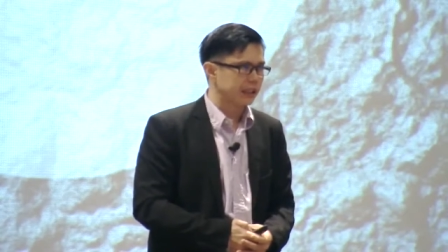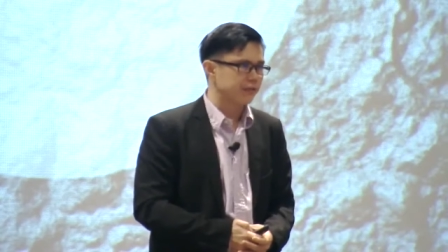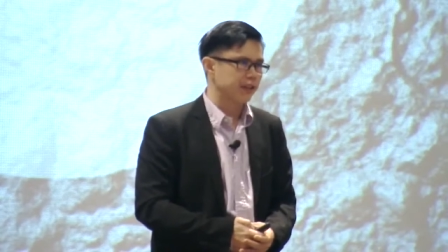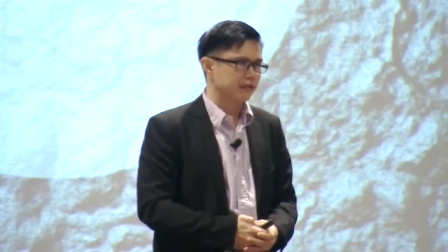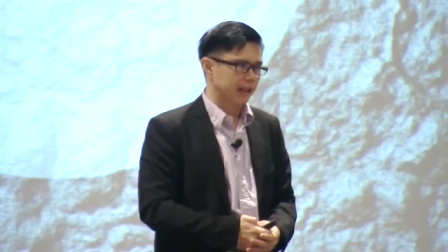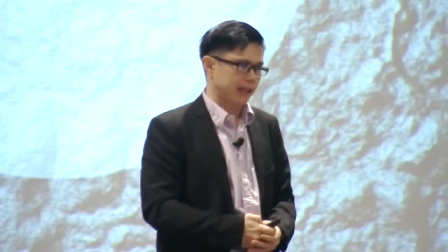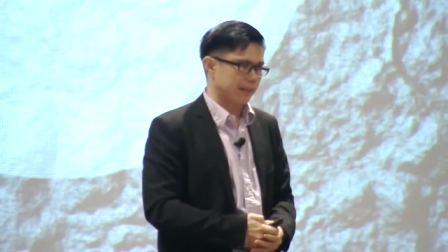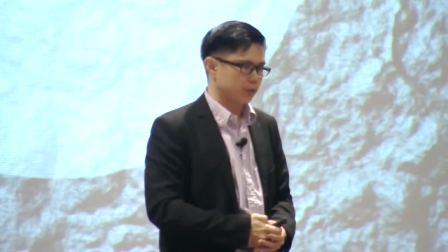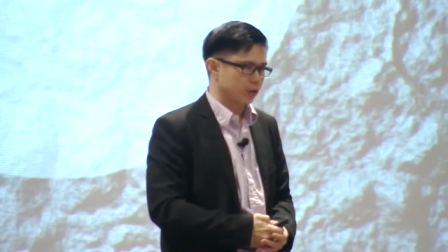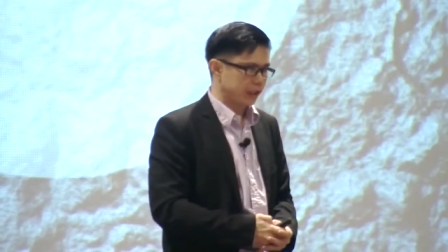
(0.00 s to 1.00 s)
even right
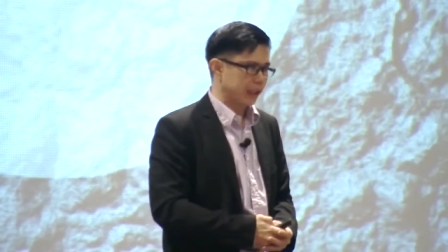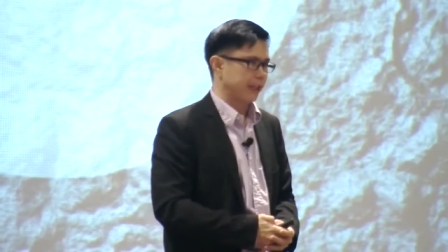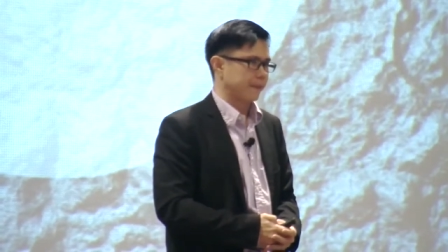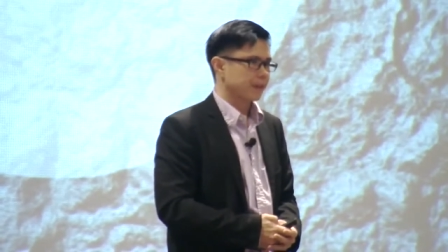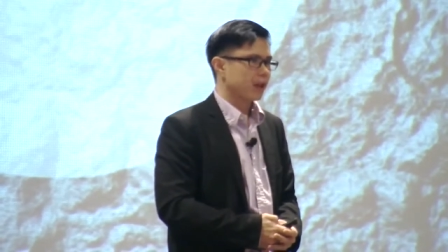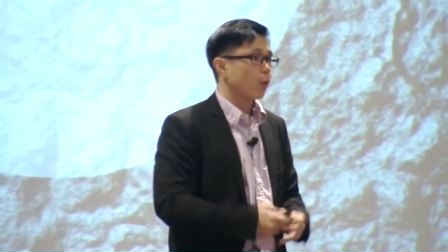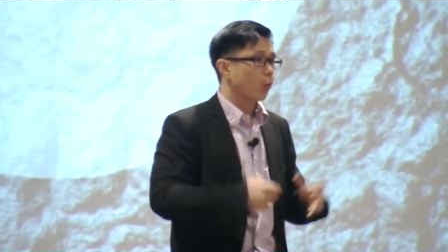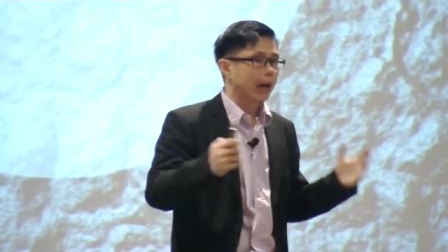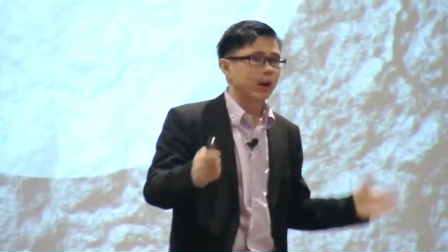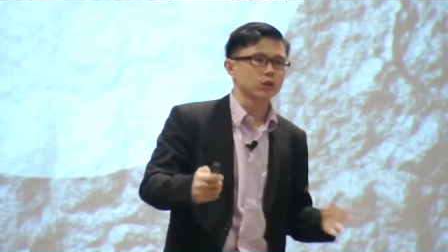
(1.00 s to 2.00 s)
up today.
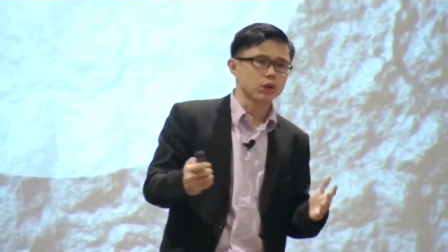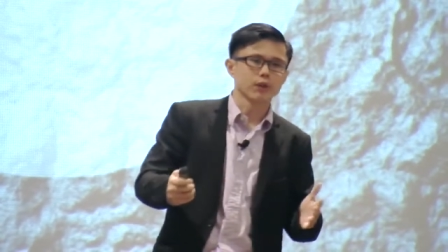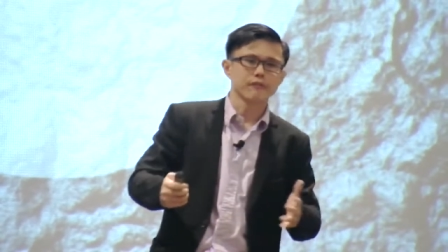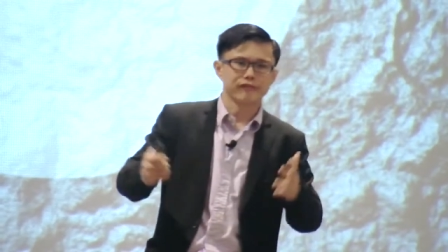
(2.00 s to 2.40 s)
Well known,